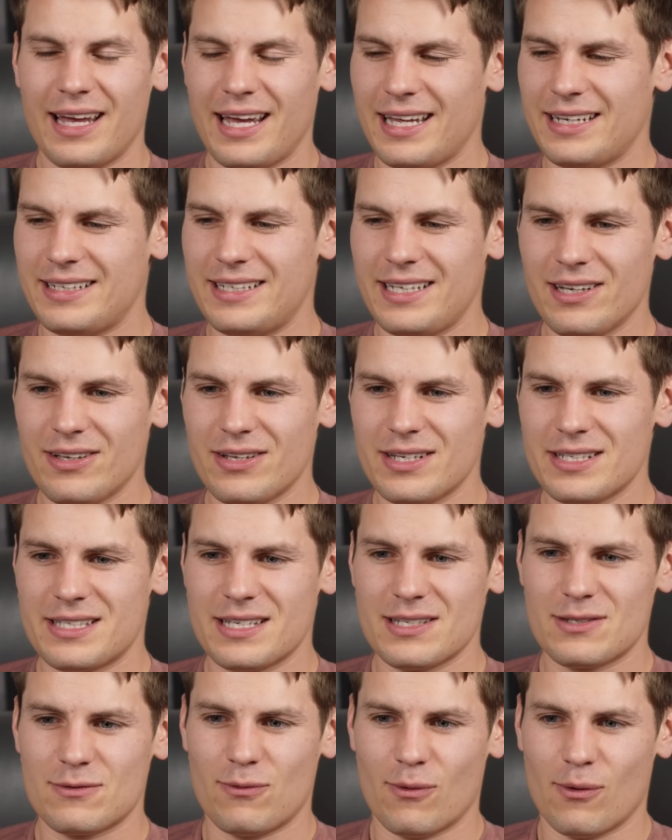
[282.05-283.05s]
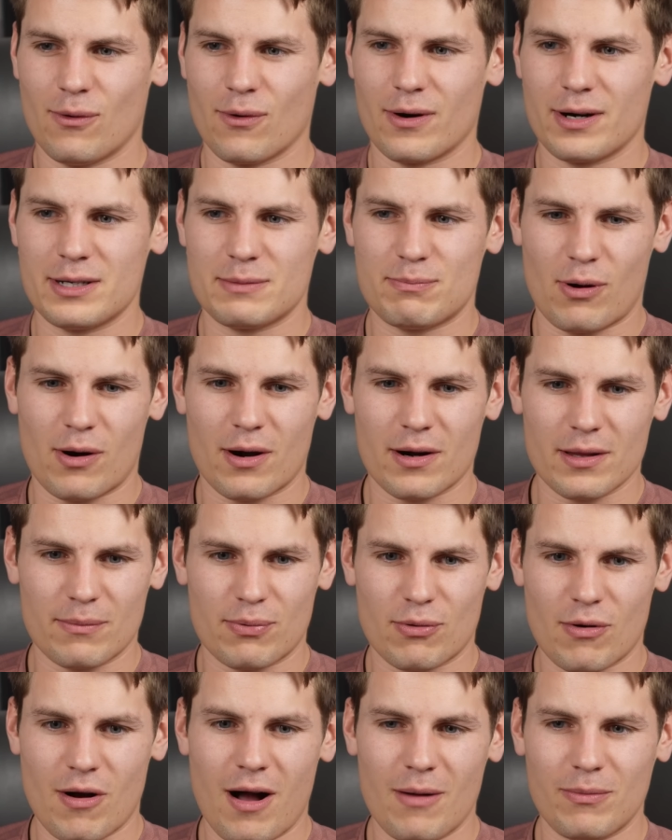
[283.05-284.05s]
And DLSS 4 is part of
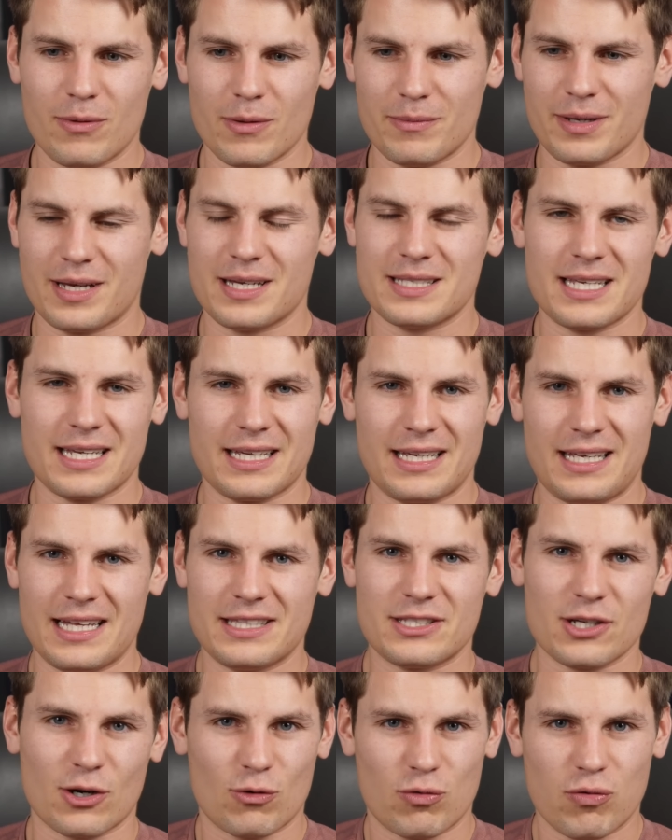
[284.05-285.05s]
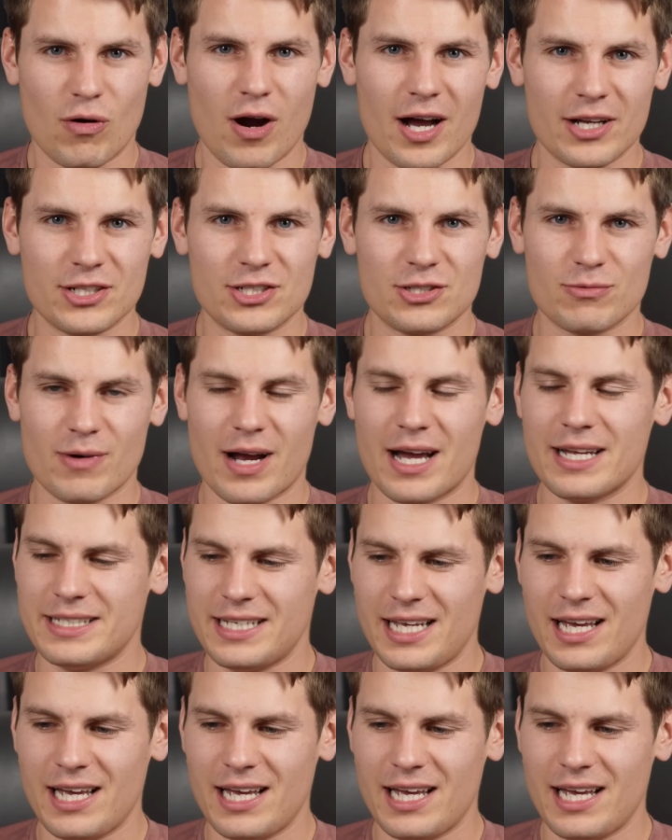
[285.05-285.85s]
the problem because it, it's a crutch, right?